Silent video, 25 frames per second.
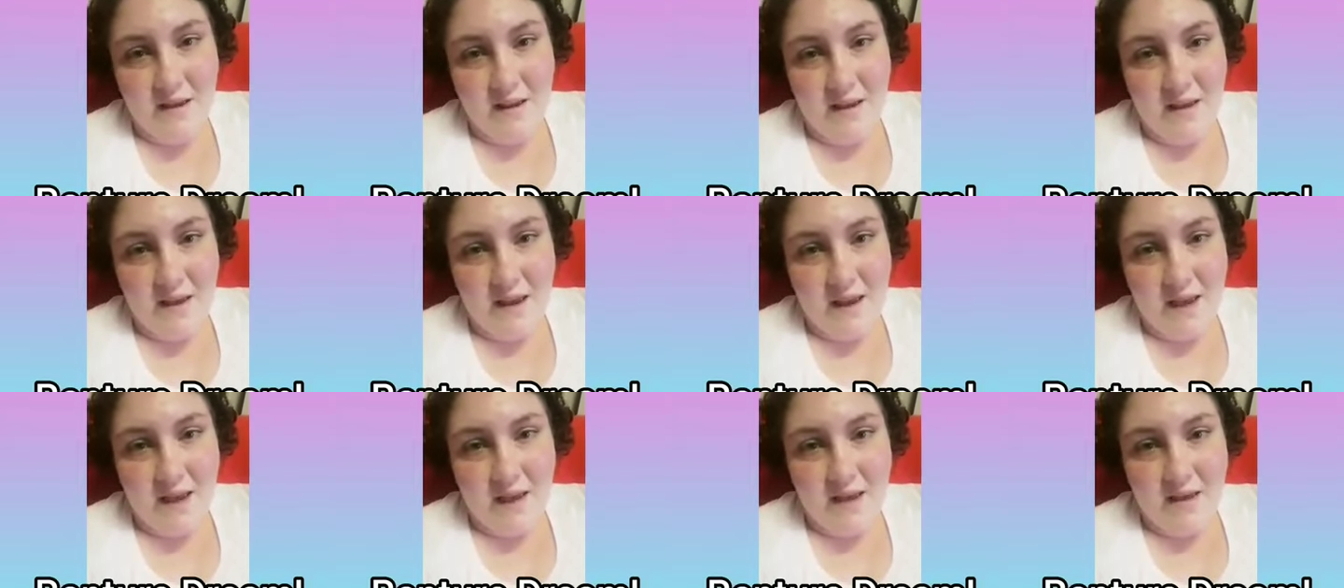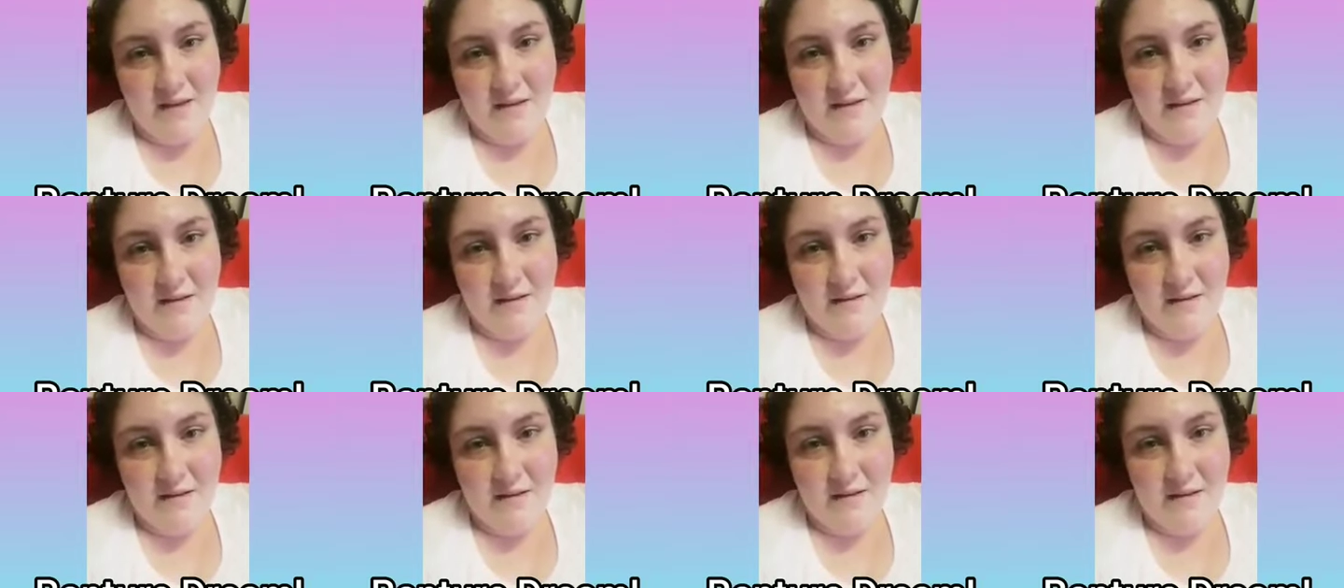And
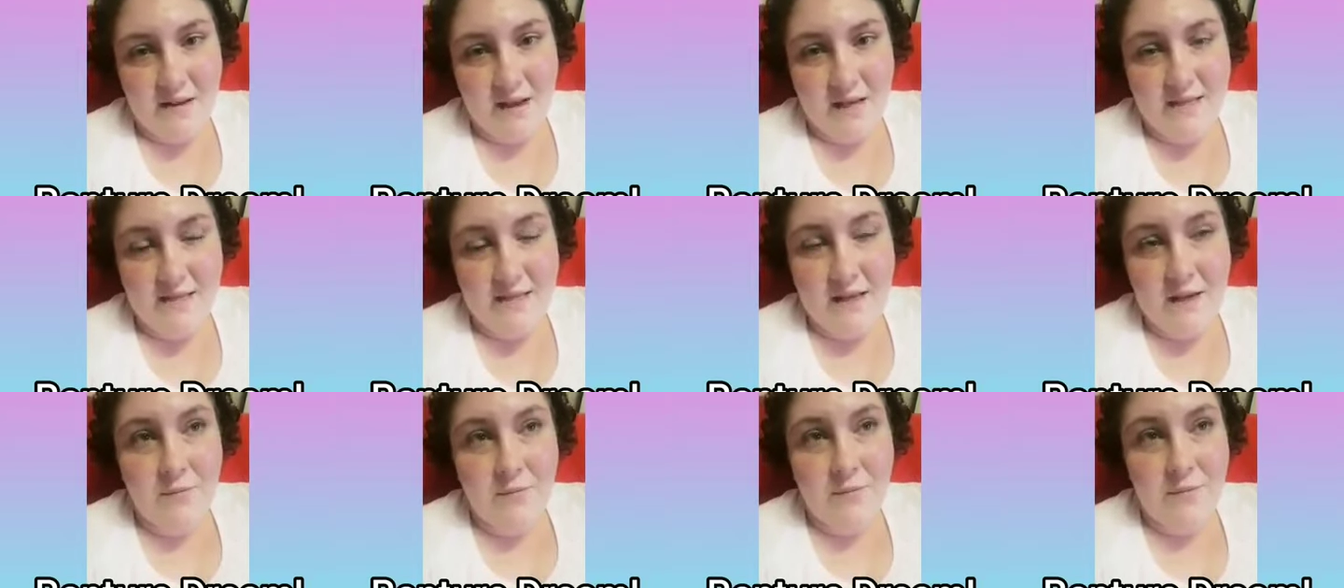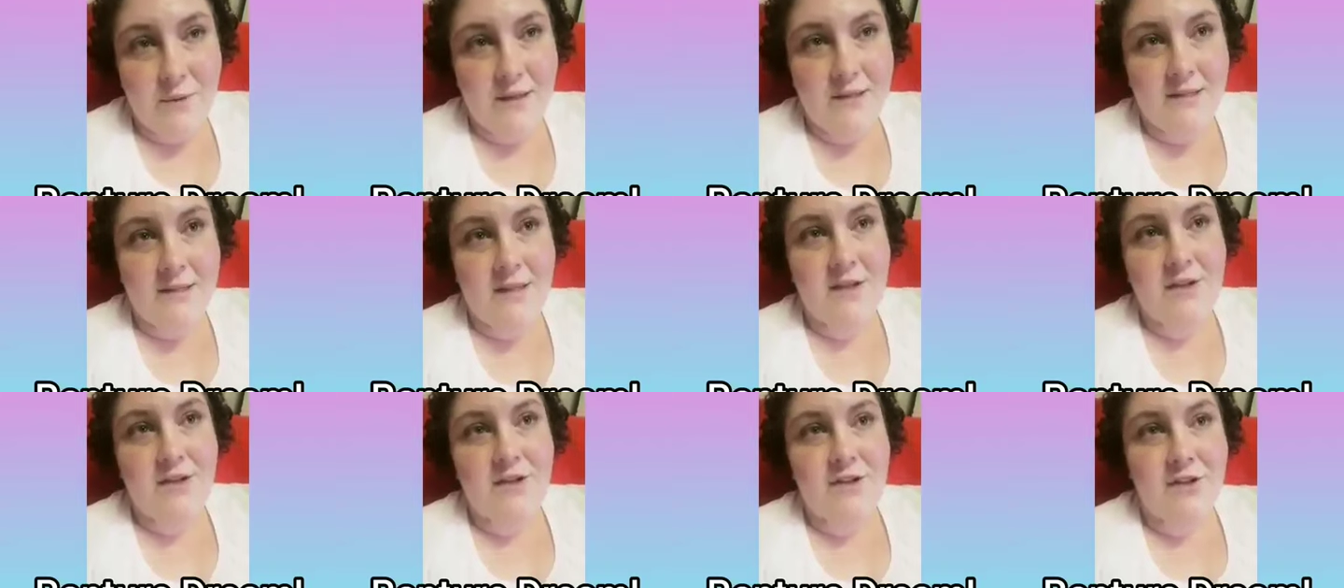as I went
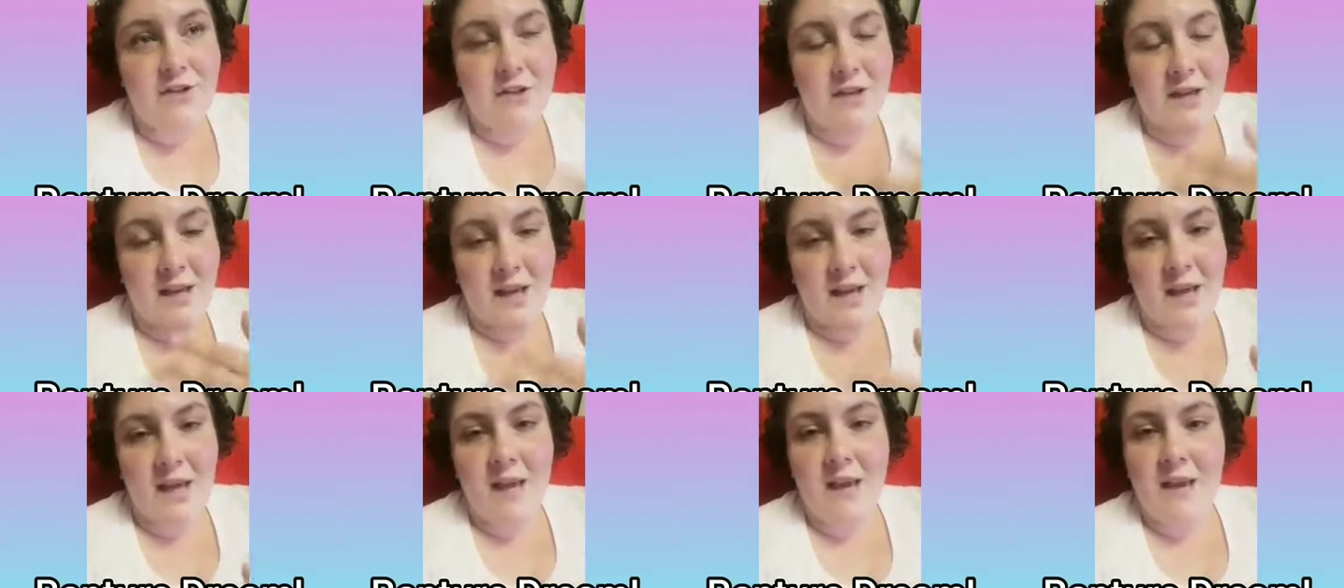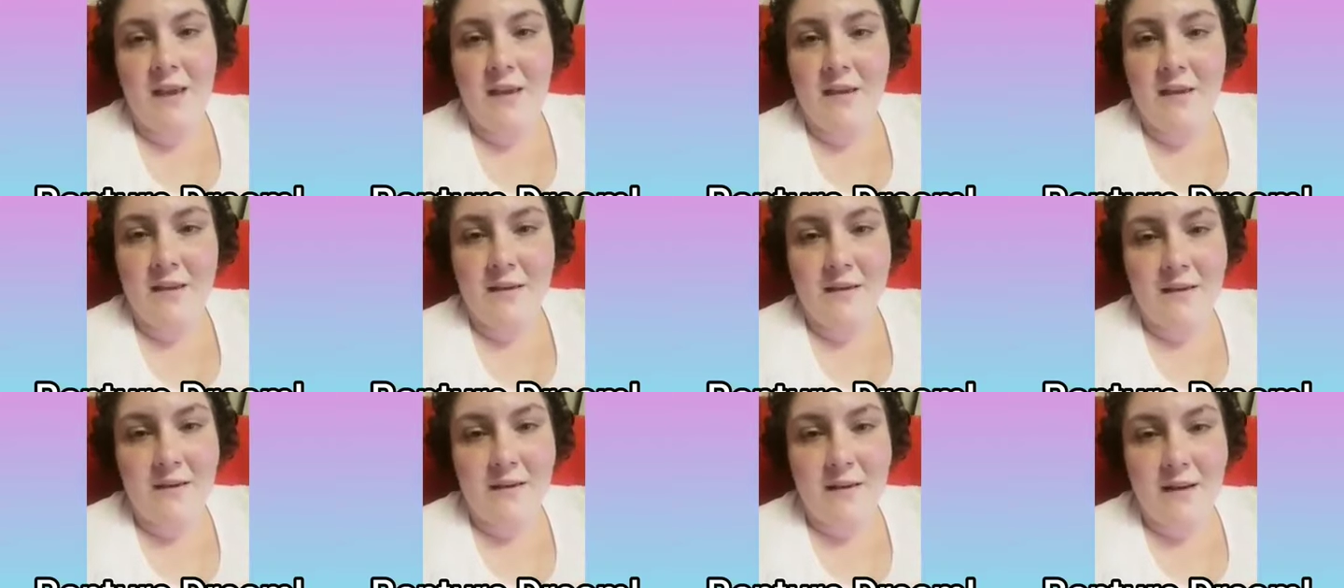into the air,
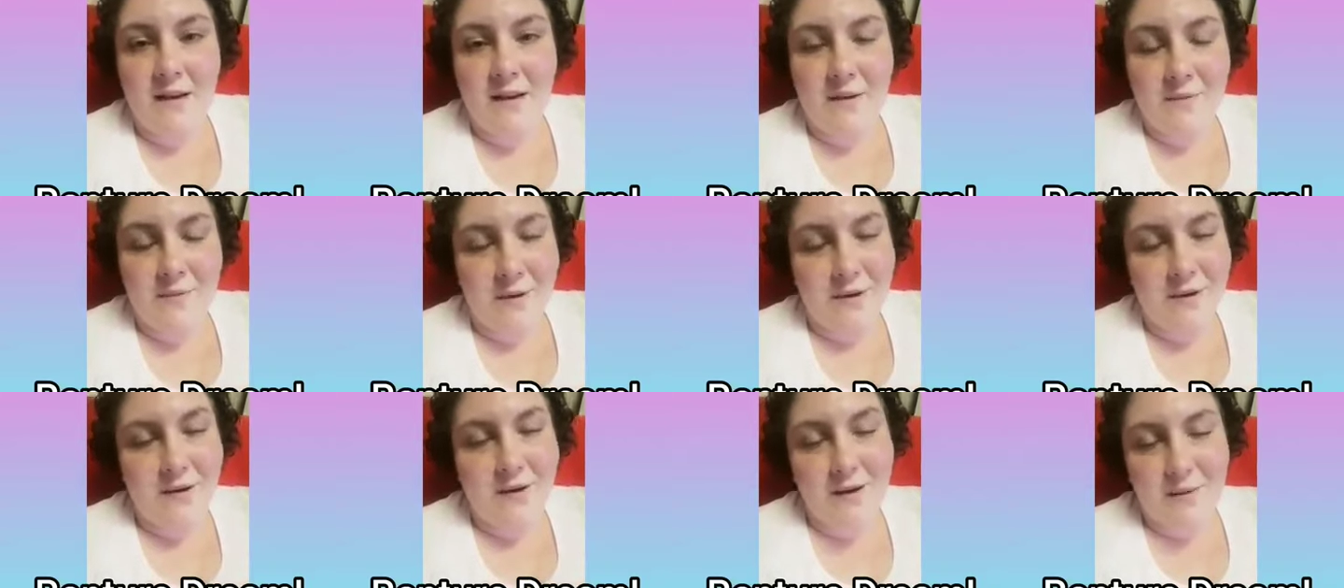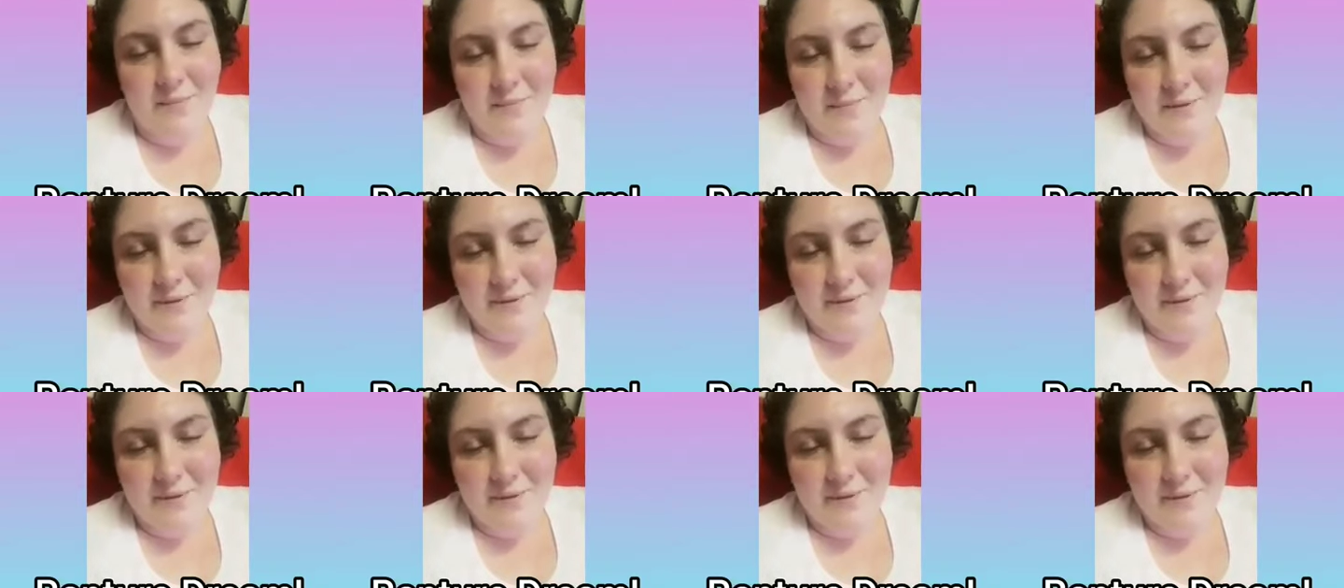I woke up.